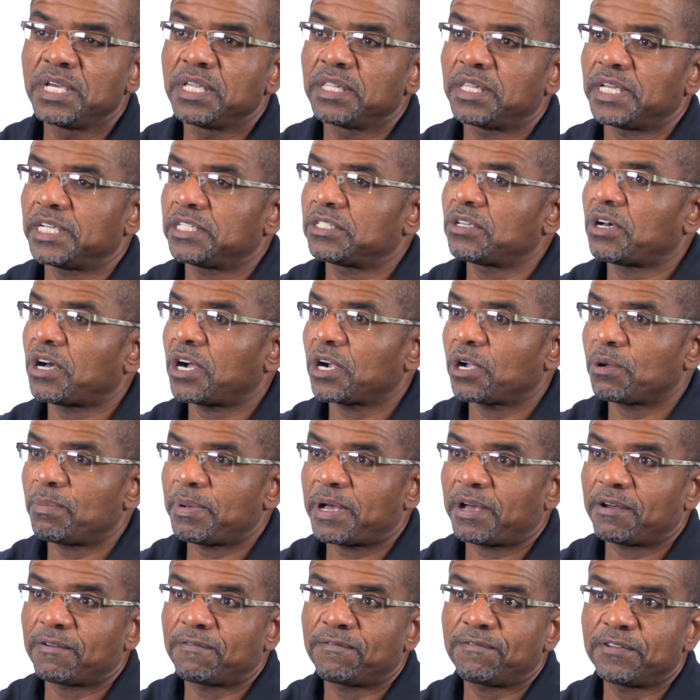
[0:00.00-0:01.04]
They talk
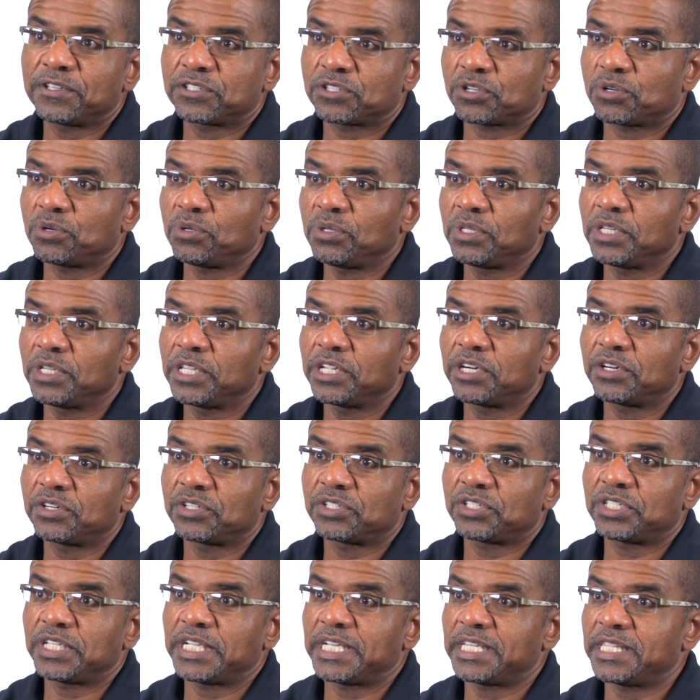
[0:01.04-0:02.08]
about physical
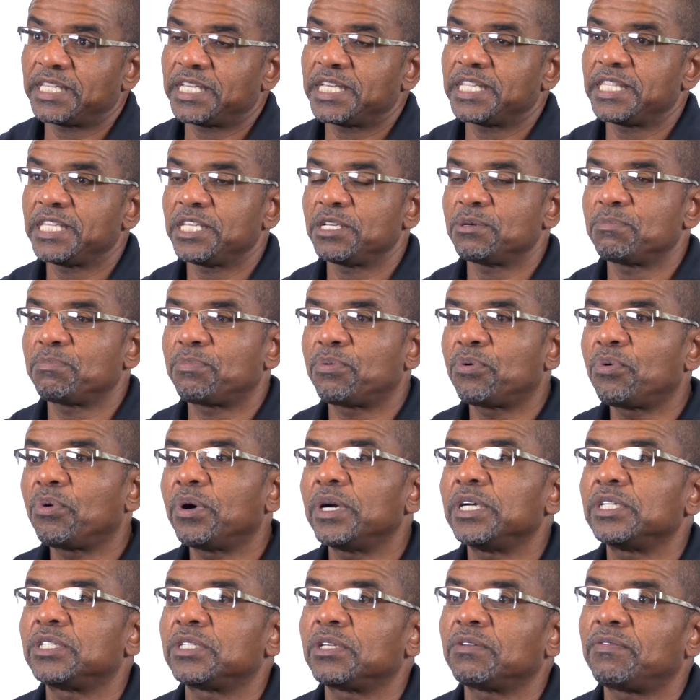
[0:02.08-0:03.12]
literacy and the
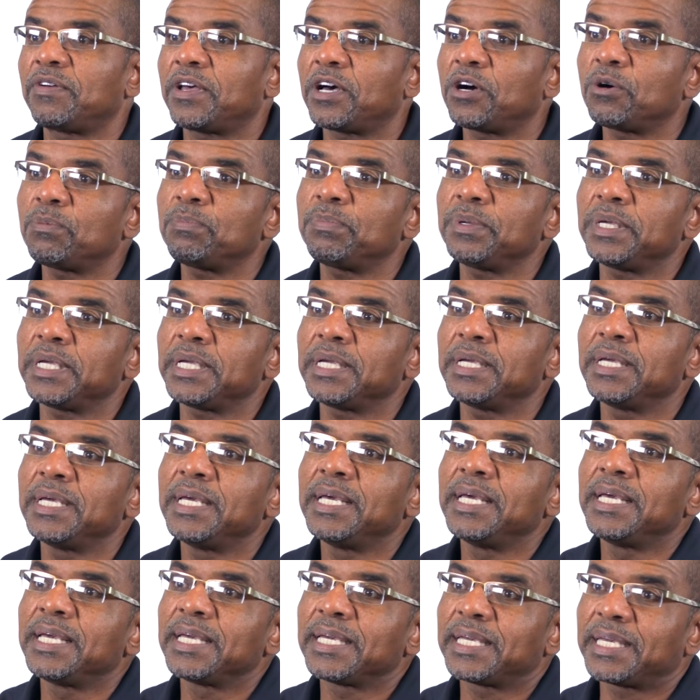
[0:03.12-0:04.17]
importance of helping
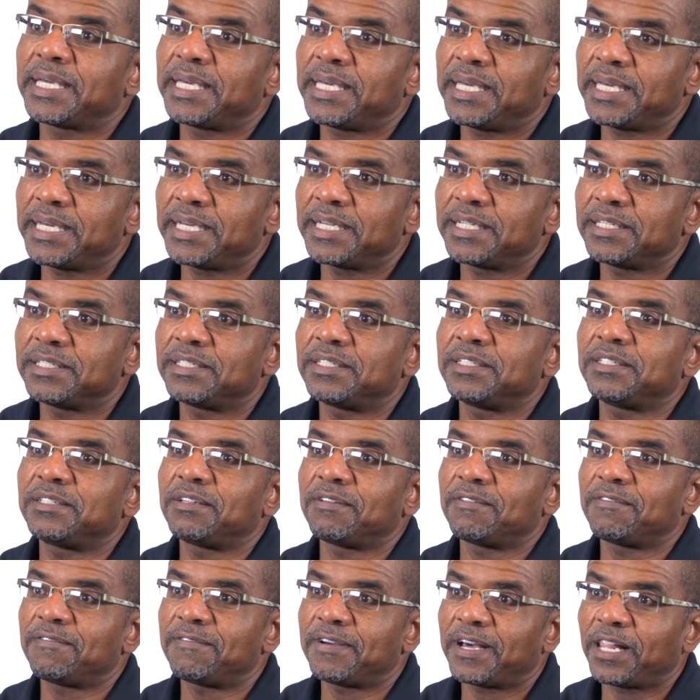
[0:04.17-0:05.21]
kids
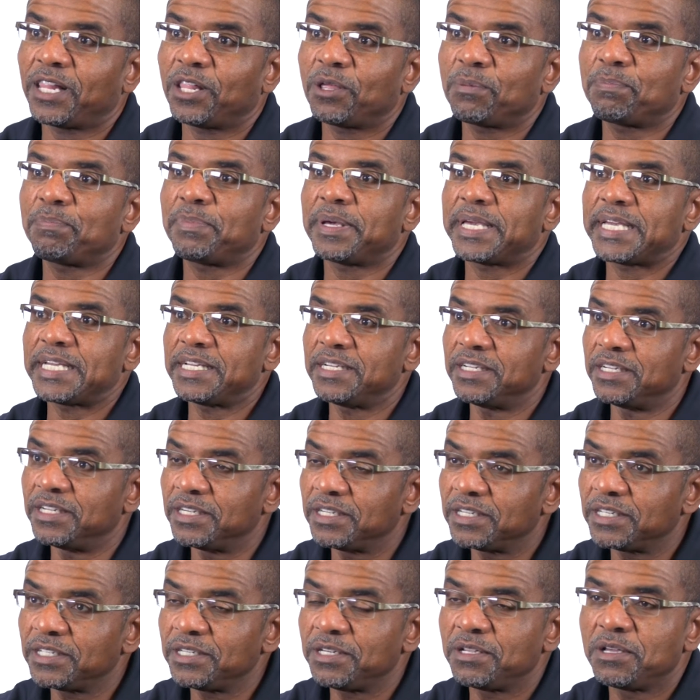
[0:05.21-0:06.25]
develop a
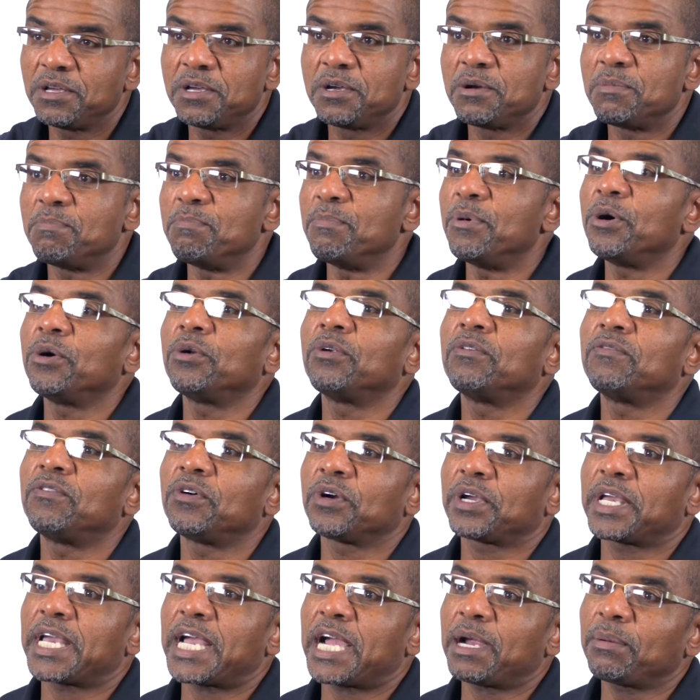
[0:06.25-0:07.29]
good motor
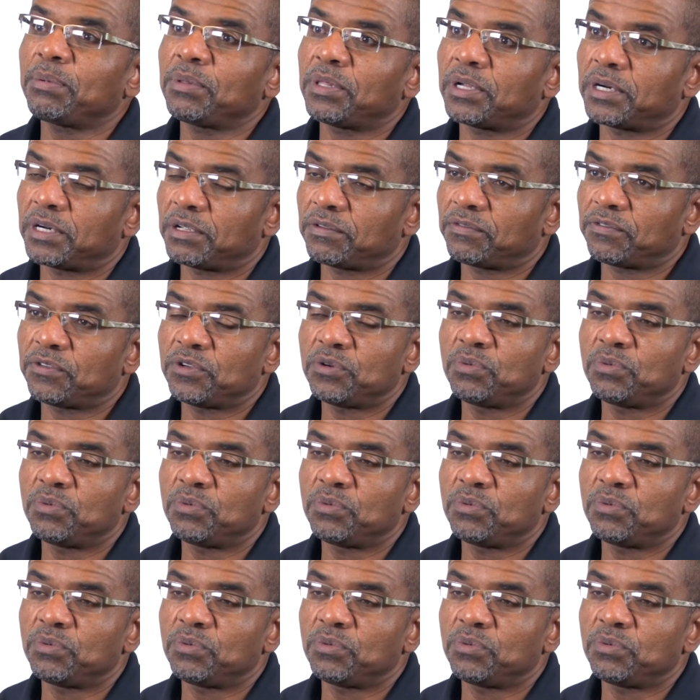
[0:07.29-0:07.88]
vocabulary, if you